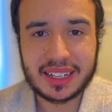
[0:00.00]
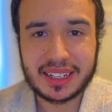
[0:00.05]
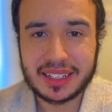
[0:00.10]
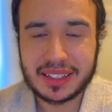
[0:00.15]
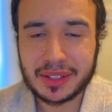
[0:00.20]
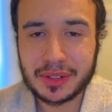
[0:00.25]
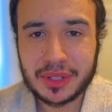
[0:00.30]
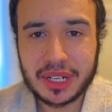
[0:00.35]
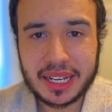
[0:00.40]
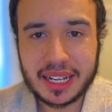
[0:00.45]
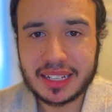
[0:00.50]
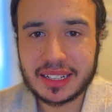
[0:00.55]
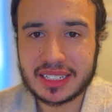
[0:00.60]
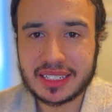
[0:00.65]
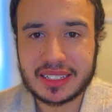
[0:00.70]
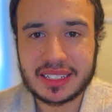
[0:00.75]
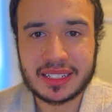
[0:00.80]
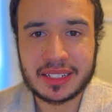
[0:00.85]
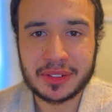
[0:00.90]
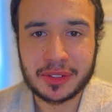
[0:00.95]

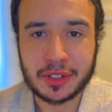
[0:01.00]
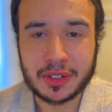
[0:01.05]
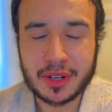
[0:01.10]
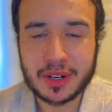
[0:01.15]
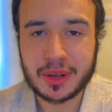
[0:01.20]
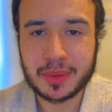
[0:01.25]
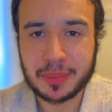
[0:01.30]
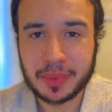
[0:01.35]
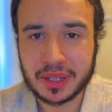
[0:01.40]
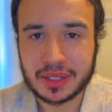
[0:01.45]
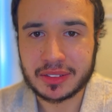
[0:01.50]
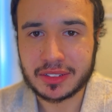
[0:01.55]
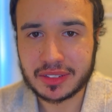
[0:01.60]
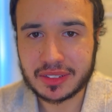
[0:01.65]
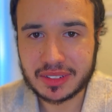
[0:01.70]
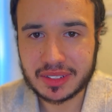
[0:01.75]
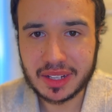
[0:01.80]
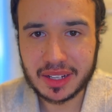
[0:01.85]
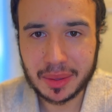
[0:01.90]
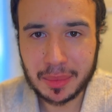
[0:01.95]
reality is, Europe
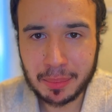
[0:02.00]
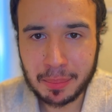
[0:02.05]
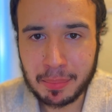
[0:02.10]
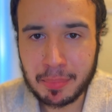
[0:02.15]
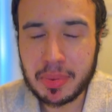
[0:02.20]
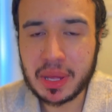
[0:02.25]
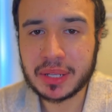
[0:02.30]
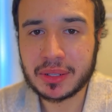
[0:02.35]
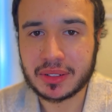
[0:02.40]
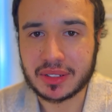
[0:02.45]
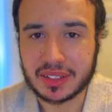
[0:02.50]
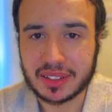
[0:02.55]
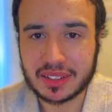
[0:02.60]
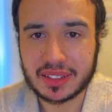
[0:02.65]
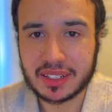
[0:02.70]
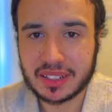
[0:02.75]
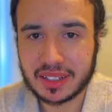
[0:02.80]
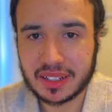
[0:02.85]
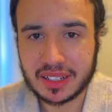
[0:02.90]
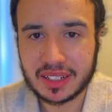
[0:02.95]
has built
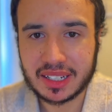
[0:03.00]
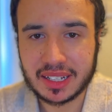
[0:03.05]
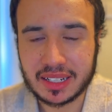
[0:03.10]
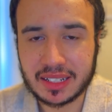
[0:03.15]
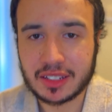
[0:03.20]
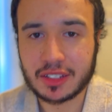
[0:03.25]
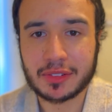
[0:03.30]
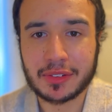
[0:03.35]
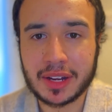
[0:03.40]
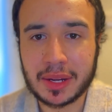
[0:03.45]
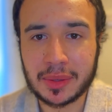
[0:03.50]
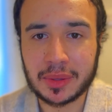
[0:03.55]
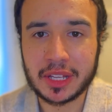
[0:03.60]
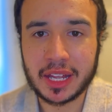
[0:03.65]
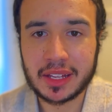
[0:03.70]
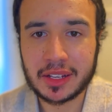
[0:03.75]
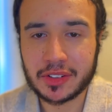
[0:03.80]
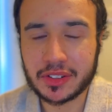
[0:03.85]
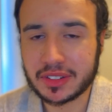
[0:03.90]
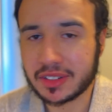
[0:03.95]
its
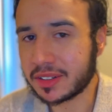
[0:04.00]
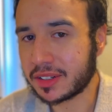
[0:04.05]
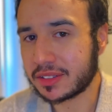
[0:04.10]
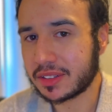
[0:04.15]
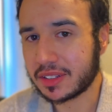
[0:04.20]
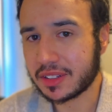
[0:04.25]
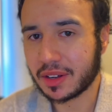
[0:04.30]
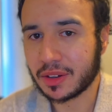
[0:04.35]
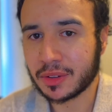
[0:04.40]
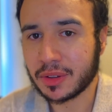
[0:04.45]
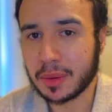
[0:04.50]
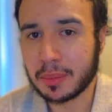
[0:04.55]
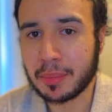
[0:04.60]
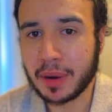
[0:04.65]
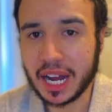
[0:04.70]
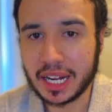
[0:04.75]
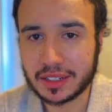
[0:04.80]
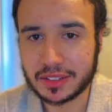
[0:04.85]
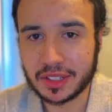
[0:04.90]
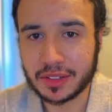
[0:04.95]
foundation on the
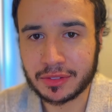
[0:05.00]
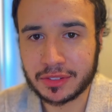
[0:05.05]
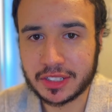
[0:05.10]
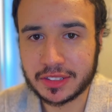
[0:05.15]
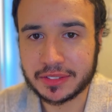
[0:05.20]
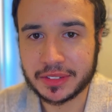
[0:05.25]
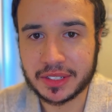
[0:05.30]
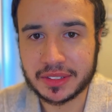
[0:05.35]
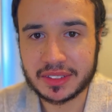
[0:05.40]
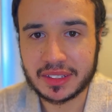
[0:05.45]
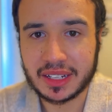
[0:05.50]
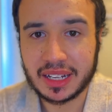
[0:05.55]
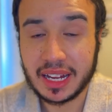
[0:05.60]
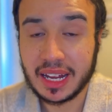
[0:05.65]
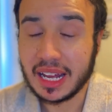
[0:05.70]
backs of others,